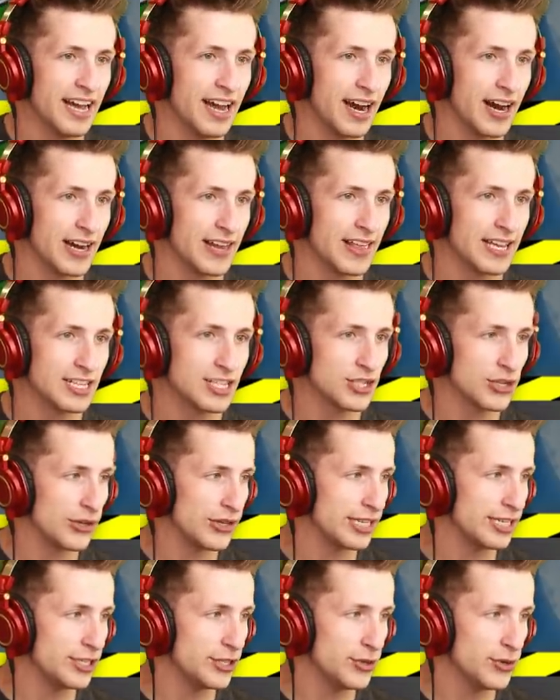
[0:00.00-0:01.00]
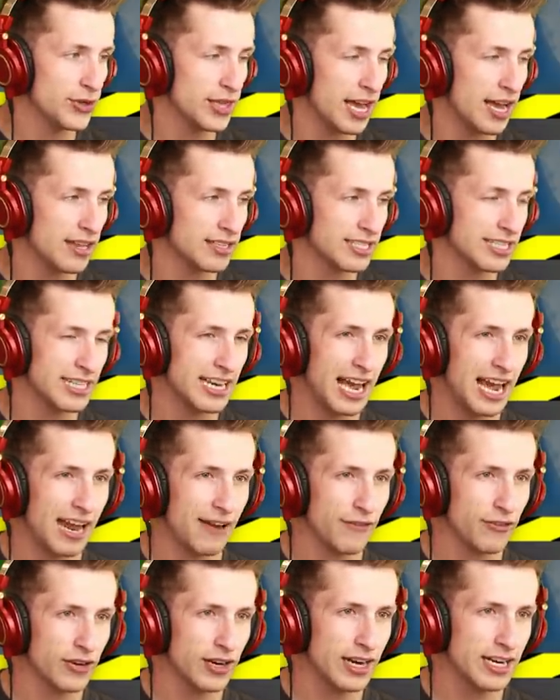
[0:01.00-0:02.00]
All right, that's 32,000. I
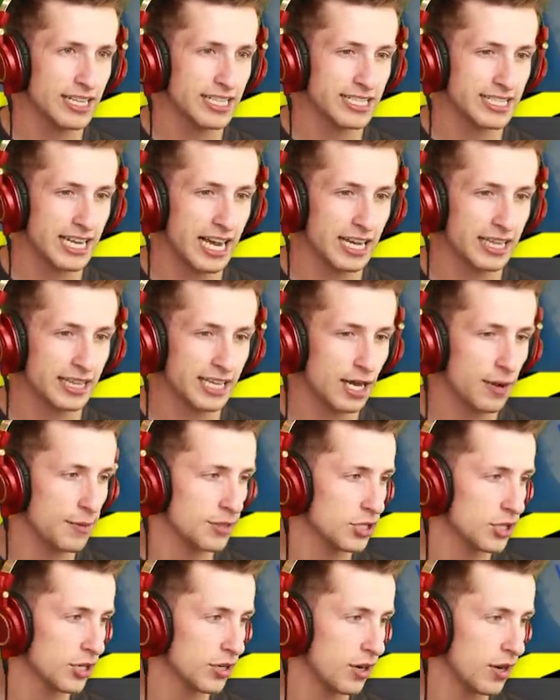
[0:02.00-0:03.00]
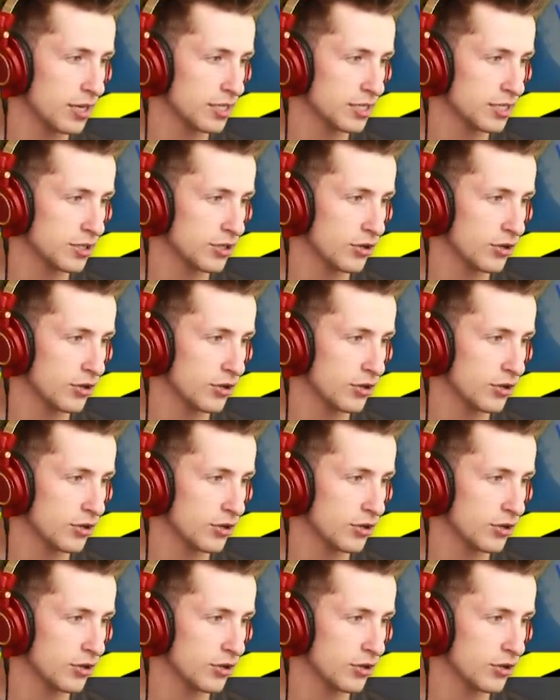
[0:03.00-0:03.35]
forgot exactly how much it costs.